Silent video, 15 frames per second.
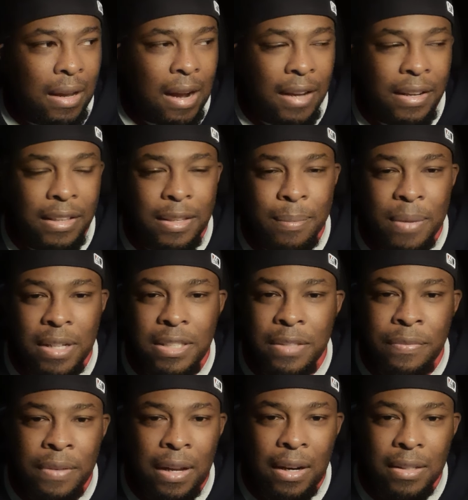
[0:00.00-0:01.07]
I think domestic
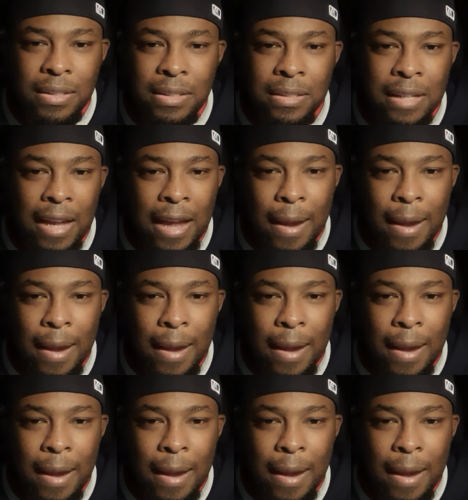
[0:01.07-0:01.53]
violence is an